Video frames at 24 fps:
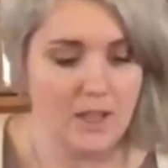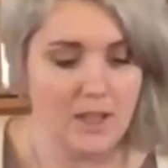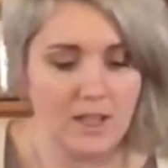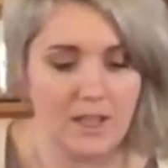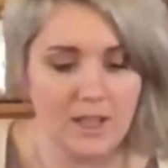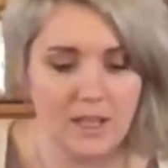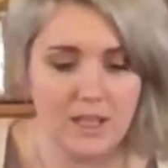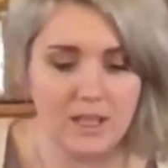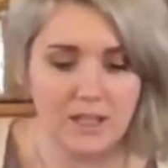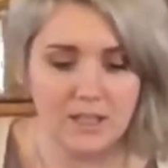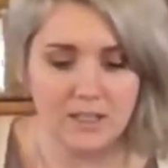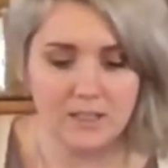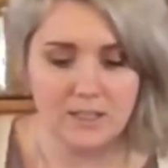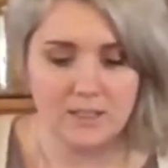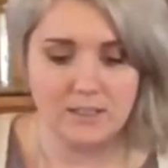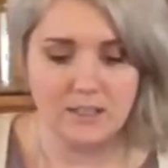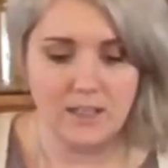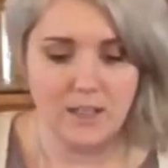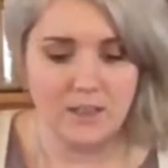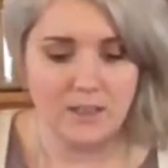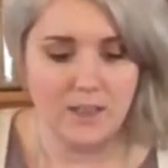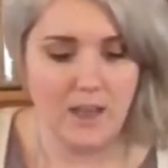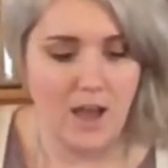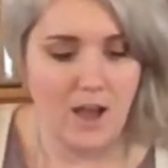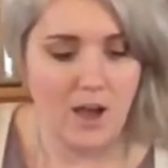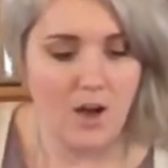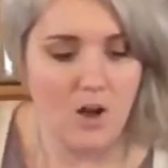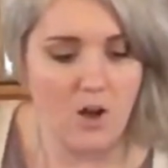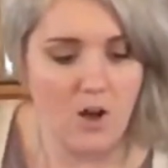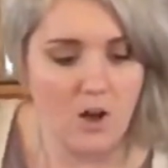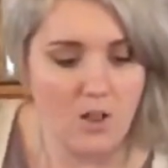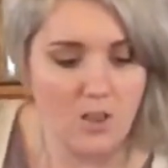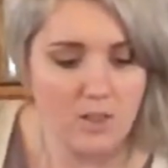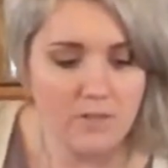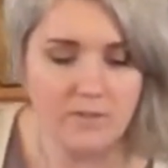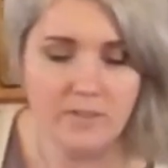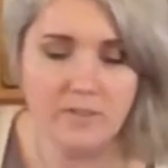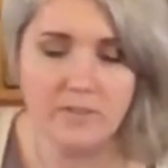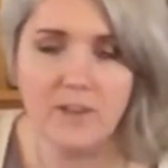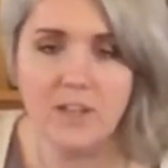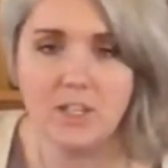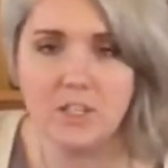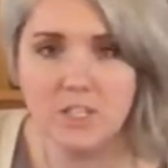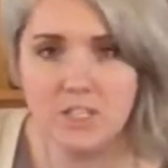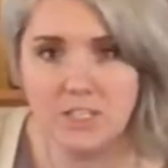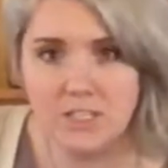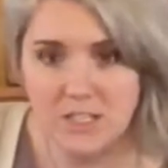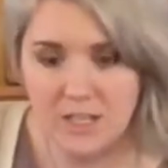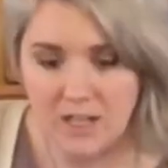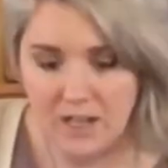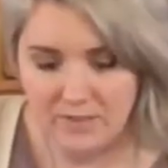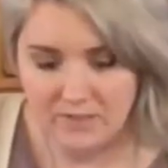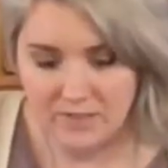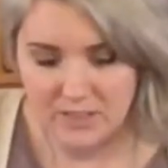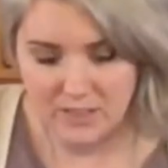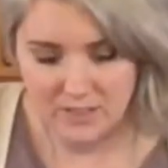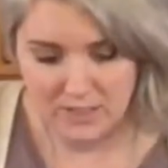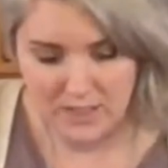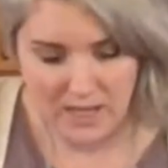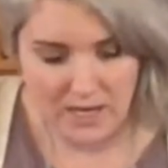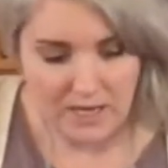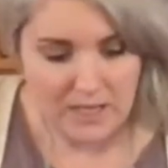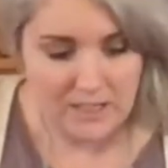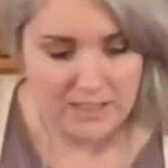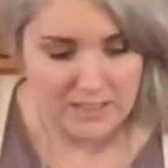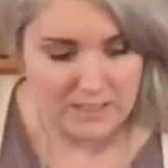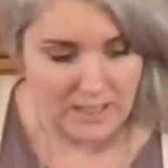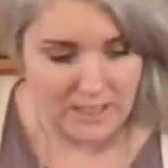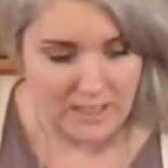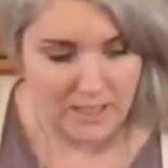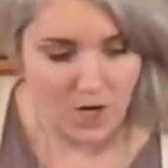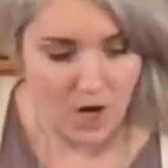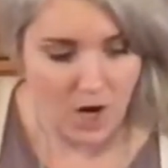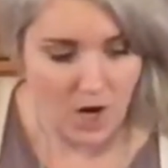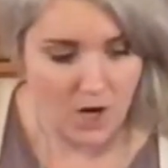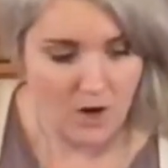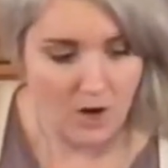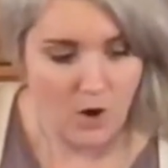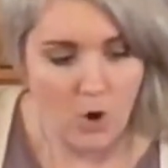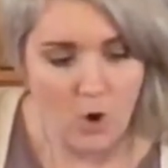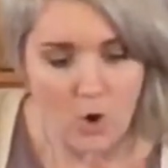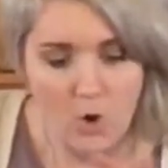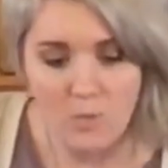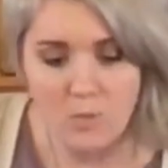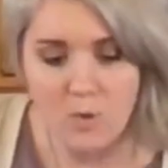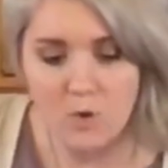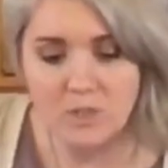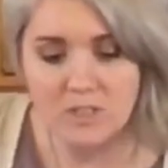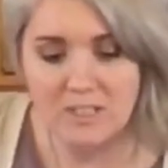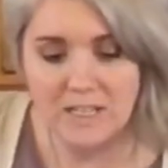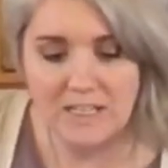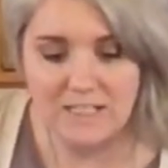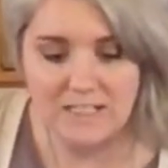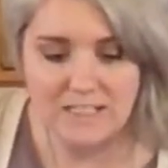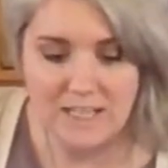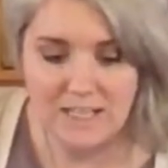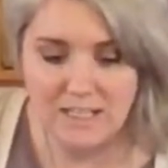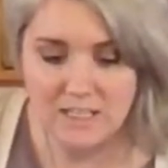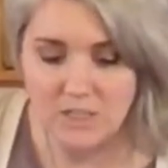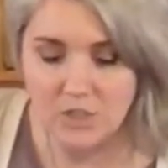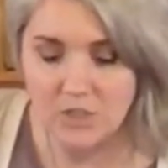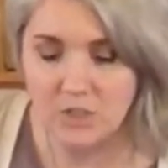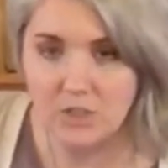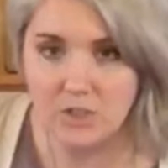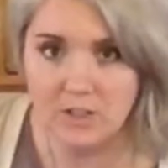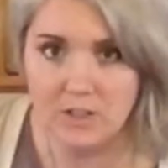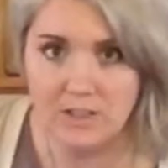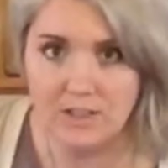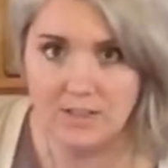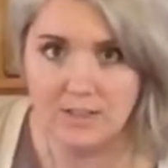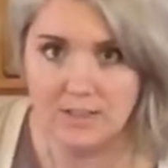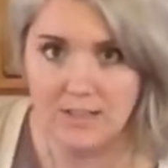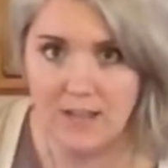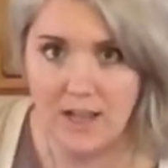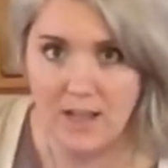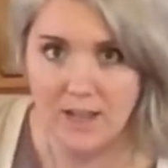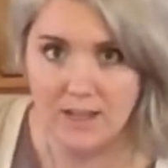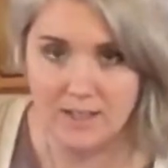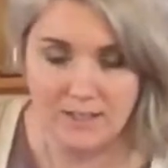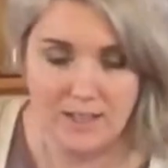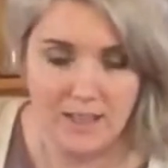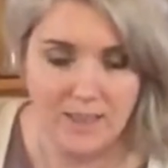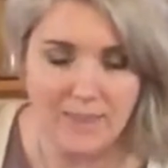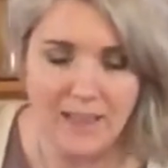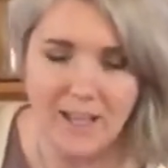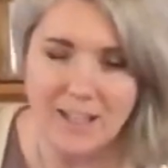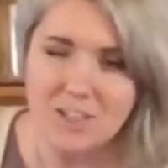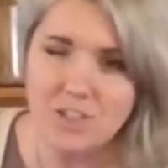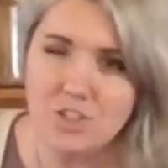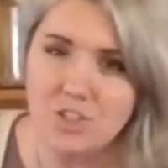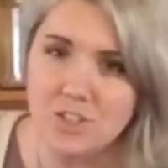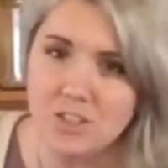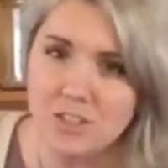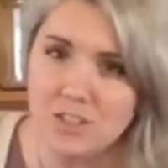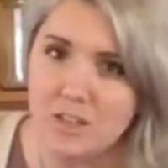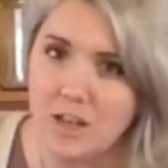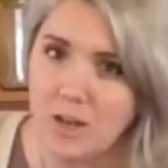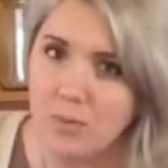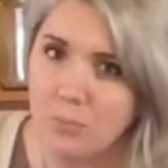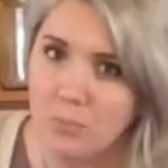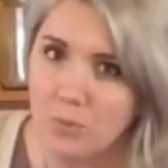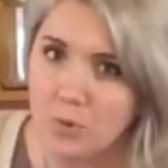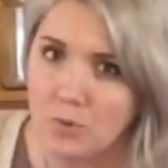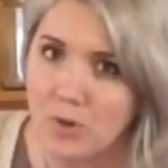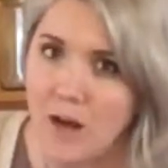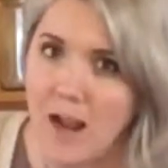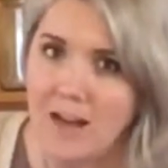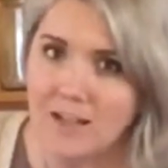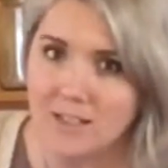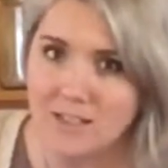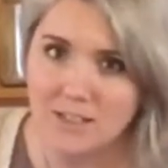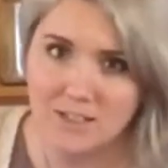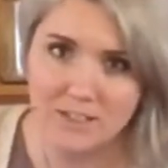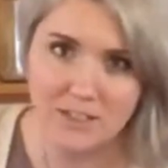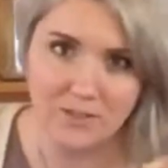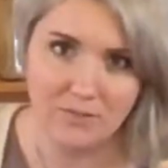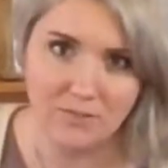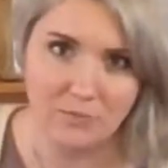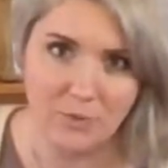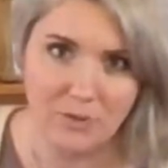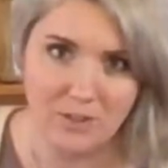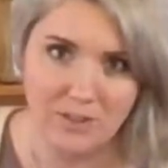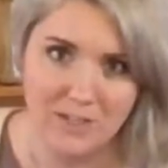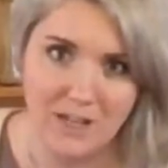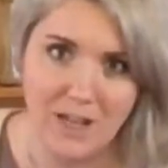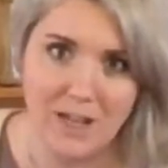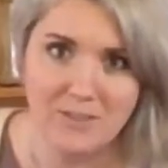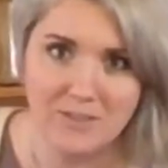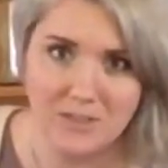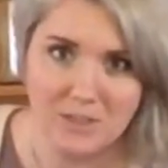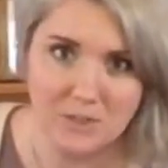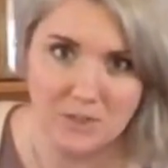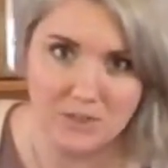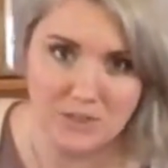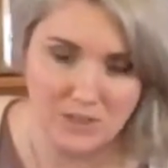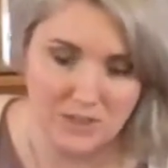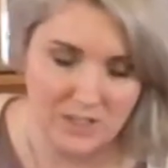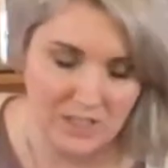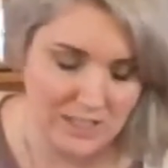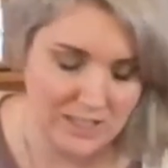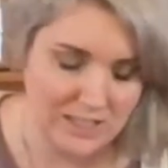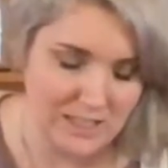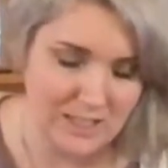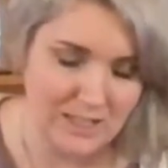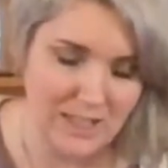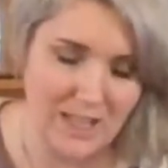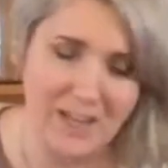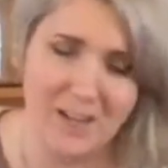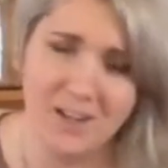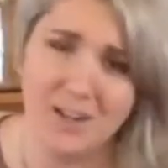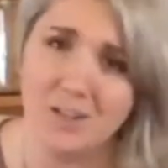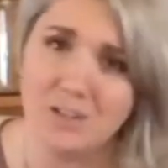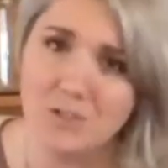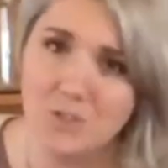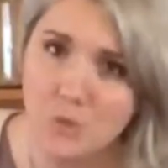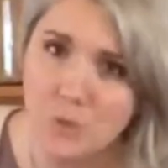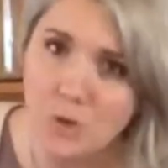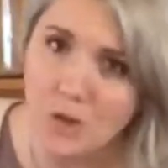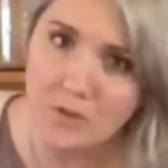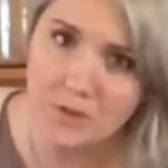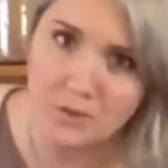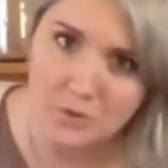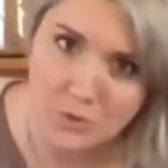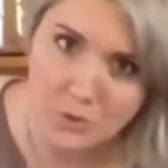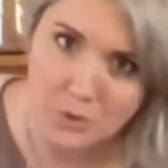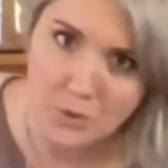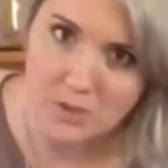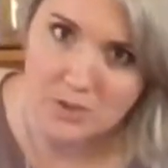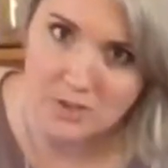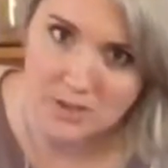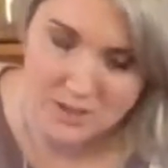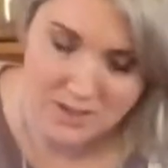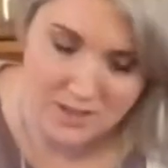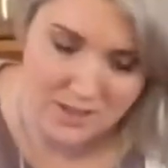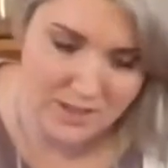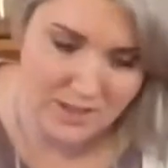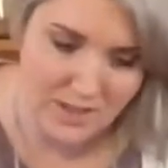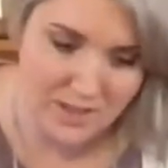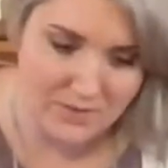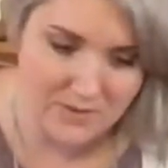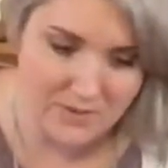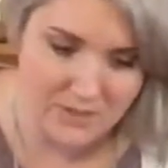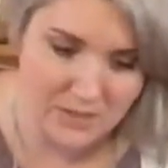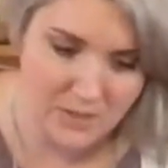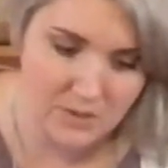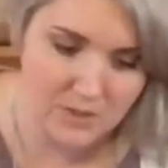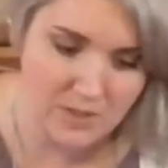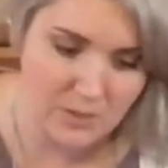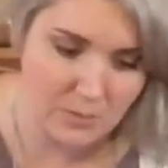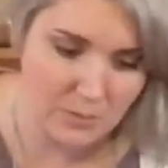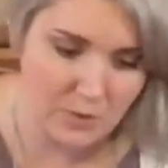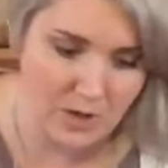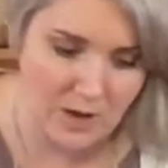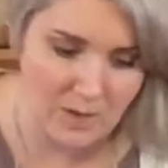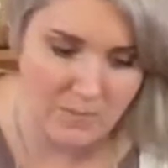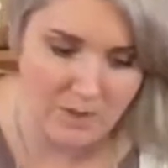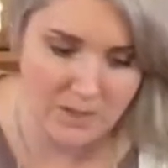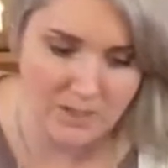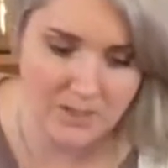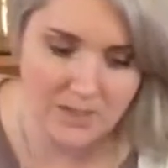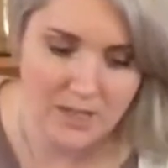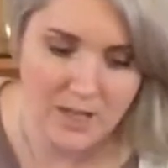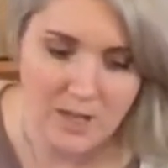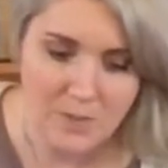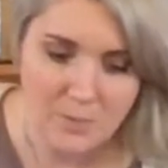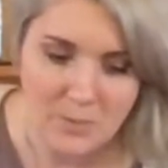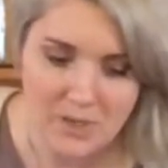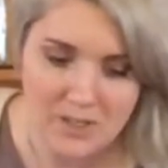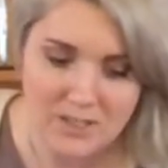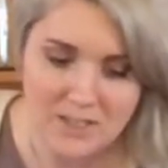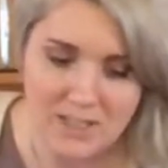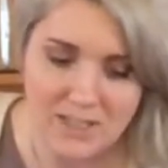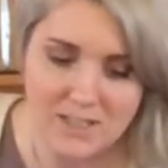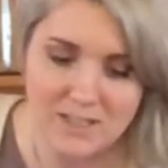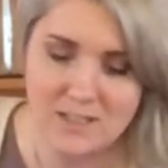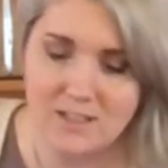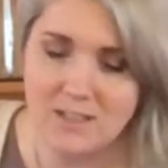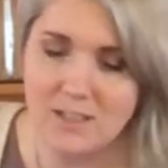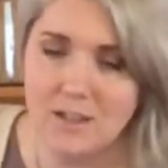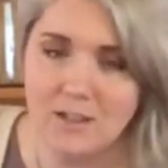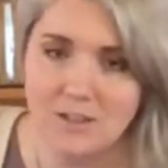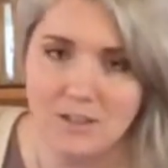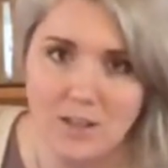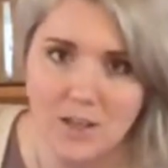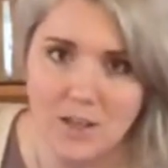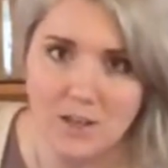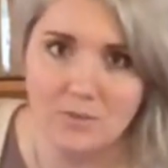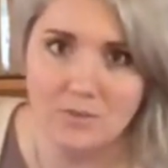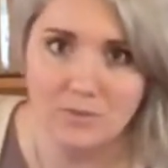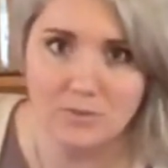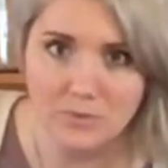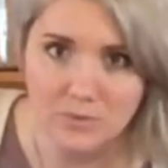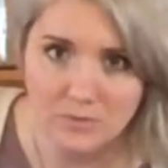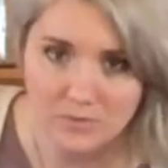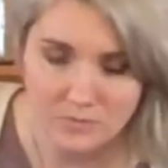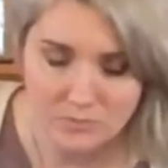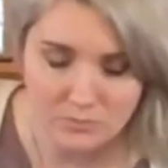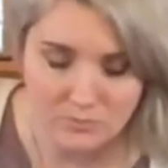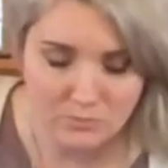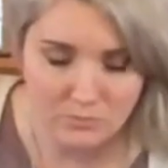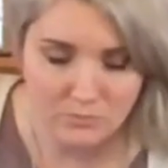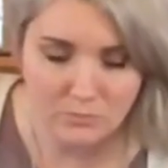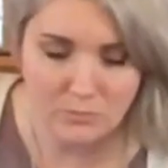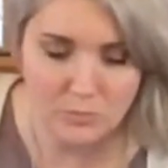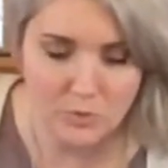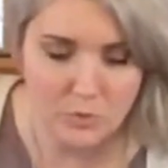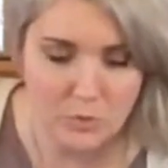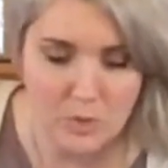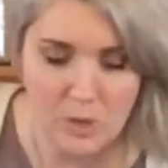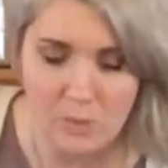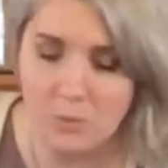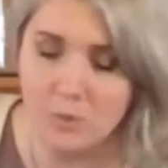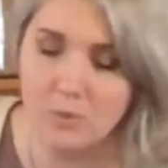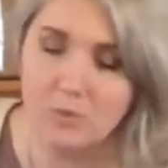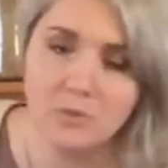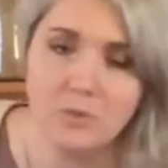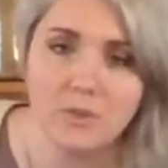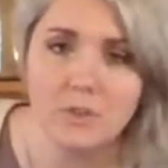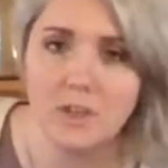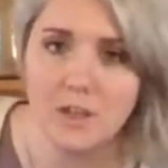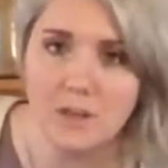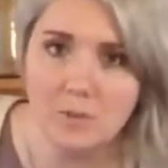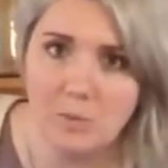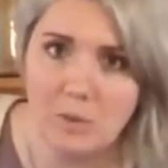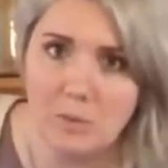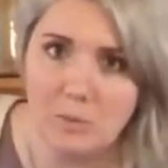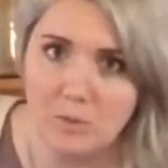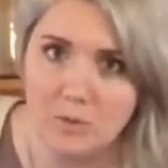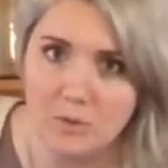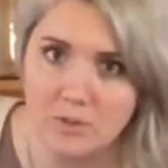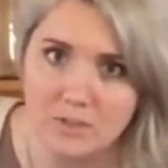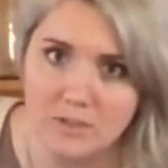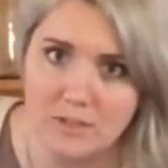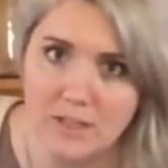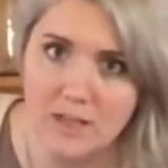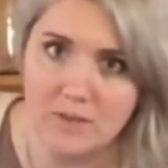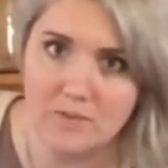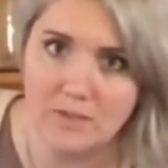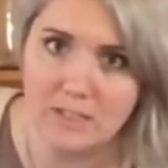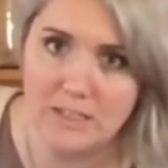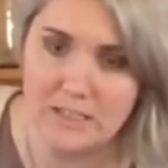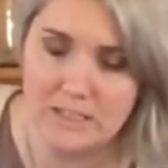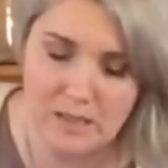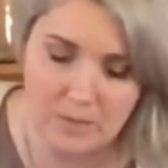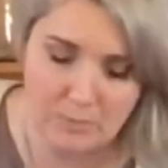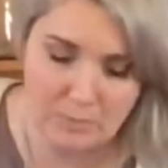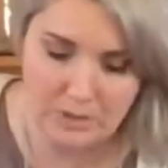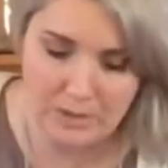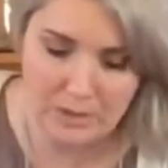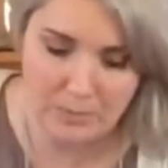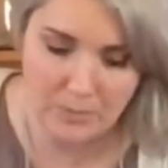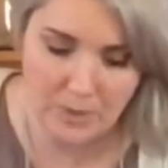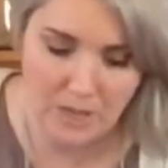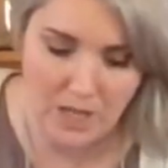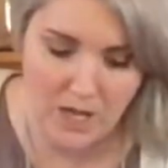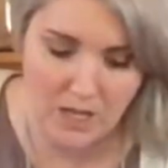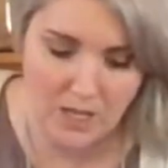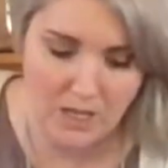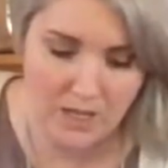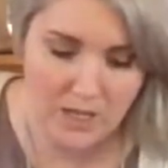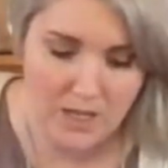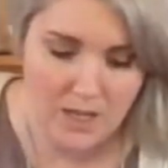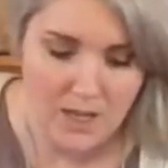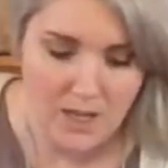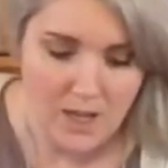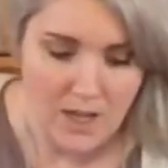is that all of the veggies that I've selected are almost identical in size. And that's just a practice with knife skills and things like that. And I'll do other courses on knife skills, I promise, because that's a lot of trouble for a lot of people. It's kind of a stumbling block.